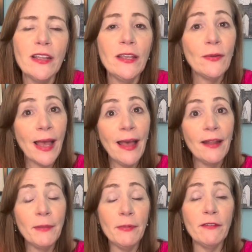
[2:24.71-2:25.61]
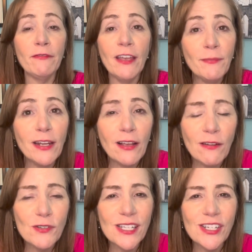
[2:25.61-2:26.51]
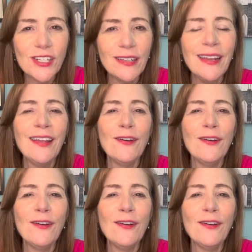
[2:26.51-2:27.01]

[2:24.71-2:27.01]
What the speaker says: that you had, maybe a 5-minute conversation